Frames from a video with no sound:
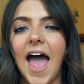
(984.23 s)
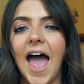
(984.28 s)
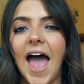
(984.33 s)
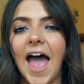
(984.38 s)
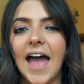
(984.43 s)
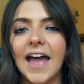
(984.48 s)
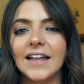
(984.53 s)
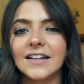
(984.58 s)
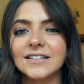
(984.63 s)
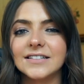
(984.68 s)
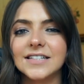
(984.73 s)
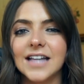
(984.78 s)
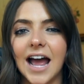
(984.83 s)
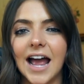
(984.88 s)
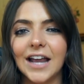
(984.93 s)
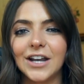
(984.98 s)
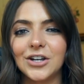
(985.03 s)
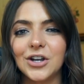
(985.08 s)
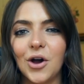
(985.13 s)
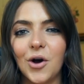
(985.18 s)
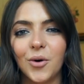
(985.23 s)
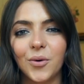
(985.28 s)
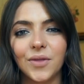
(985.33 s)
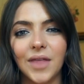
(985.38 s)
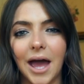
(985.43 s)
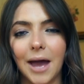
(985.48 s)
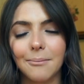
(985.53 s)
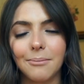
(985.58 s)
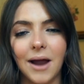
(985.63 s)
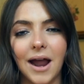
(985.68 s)
and I know
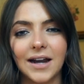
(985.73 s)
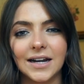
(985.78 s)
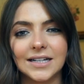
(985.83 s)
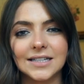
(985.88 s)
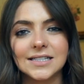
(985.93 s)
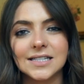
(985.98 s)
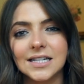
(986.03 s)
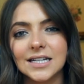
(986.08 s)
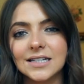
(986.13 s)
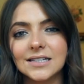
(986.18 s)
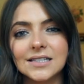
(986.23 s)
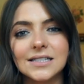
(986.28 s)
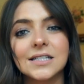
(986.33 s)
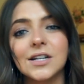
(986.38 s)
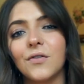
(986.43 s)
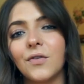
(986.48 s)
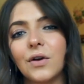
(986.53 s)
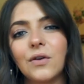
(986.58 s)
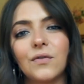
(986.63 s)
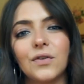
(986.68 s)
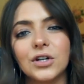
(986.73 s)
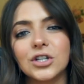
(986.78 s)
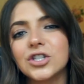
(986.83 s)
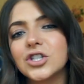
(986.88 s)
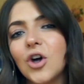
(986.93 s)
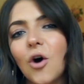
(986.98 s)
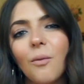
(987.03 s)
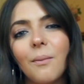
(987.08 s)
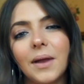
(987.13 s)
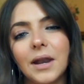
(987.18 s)
that pregnancy is different for
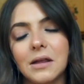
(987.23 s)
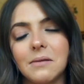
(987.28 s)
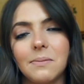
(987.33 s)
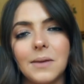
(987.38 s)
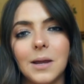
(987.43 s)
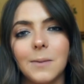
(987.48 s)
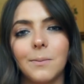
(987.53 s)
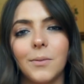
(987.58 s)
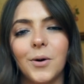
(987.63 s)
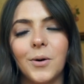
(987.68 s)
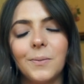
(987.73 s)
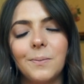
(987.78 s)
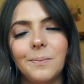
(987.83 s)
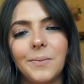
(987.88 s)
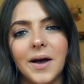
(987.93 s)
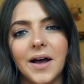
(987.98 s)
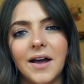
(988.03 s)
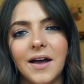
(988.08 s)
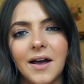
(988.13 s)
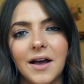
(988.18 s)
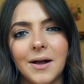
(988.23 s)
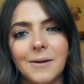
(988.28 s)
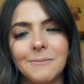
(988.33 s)
so many people, but